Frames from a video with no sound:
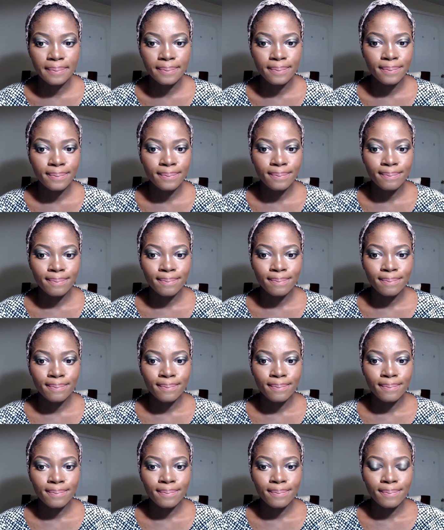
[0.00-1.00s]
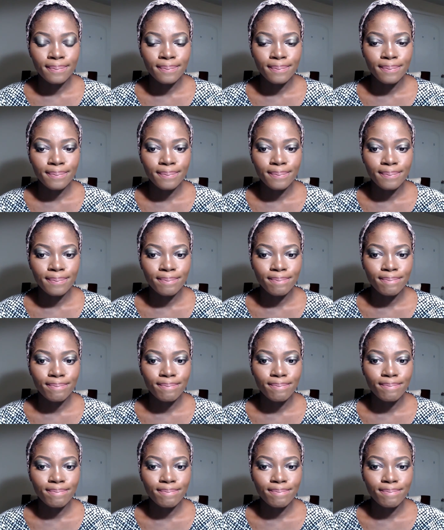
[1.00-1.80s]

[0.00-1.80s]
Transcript: Nothing is said.